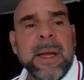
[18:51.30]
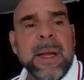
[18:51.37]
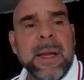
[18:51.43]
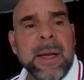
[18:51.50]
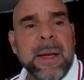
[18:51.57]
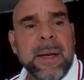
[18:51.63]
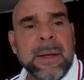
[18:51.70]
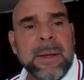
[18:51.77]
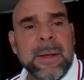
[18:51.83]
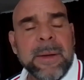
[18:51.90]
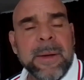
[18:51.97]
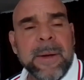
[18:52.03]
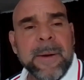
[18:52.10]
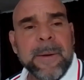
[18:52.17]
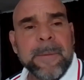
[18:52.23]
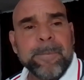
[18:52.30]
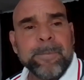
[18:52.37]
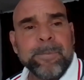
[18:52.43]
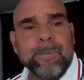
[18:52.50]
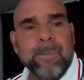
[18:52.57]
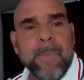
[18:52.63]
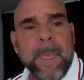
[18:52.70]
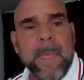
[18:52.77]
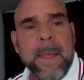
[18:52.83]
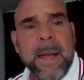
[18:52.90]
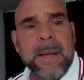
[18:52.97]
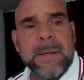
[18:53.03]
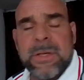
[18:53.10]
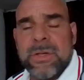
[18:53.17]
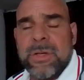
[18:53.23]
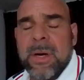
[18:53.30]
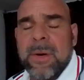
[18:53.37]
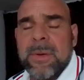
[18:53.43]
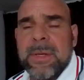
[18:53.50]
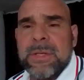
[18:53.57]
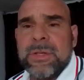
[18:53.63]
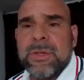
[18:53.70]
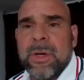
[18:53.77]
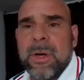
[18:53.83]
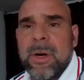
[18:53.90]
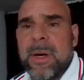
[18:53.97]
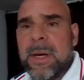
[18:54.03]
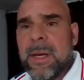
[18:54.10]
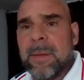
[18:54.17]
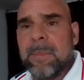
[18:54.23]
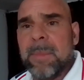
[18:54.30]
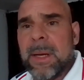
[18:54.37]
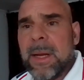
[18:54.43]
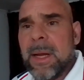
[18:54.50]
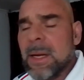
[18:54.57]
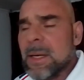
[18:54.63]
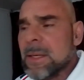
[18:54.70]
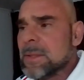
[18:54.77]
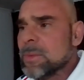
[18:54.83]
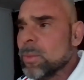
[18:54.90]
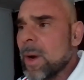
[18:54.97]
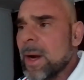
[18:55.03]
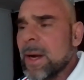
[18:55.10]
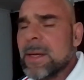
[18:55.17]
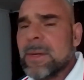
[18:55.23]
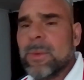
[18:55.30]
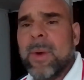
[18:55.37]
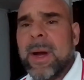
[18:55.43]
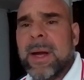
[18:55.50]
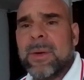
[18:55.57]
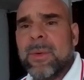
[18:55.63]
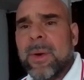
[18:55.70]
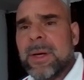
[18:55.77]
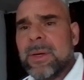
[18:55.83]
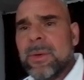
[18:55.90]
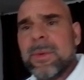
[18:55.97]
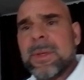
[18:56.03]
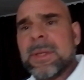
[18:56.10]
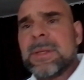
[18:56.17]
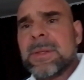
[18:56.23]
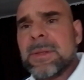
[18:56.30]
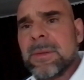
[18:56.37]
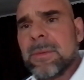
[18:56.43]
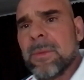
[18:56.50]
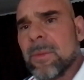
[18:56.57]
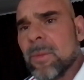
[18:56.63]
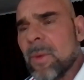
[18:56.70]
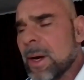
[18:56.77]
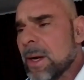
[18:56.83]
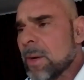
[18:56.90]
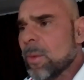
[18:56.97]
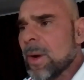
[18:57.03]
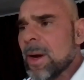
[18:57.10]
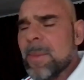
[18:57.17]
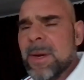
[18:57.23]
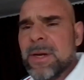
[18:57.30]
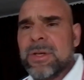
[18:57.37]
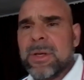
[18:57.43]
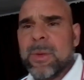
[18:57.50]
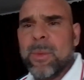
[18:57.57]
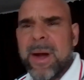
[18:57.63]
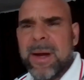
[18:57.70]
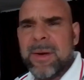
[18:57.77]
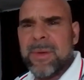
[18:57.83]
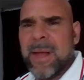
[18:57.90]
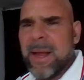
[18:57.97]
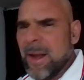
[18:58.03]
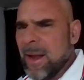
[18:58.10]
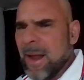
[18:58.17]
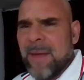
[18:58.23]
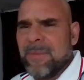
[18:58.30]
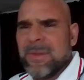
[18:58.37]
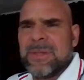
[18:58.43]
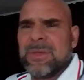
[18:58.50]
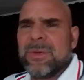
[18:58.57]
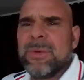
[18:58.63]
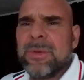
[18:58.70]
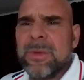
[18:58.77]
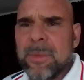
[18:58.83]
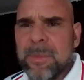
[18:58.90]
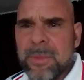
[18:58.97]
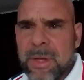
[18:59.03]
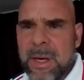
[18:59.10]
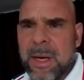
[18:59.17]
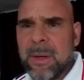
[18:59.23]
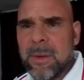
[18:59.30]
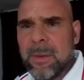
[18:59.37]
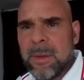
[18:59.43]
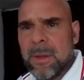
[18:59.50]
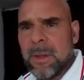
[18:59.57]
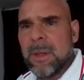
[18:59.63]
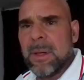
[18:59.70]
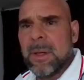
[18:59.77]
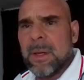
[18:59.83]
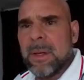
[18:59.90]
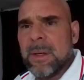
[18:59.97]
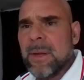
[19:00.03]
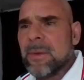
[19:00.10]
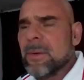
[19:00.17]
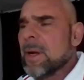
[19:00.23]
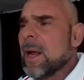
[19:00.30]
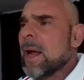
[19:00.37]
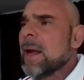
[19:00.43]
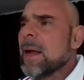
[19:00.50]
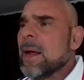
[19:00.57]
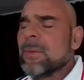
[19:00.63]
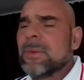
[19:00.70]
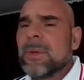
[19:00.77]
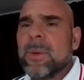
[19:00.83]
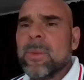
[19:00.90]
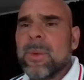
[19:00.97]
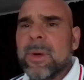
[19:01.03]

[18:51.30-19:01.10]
and to share this journey, because why do I do this? Why am I why do I have this YouTube channel? Another guy out there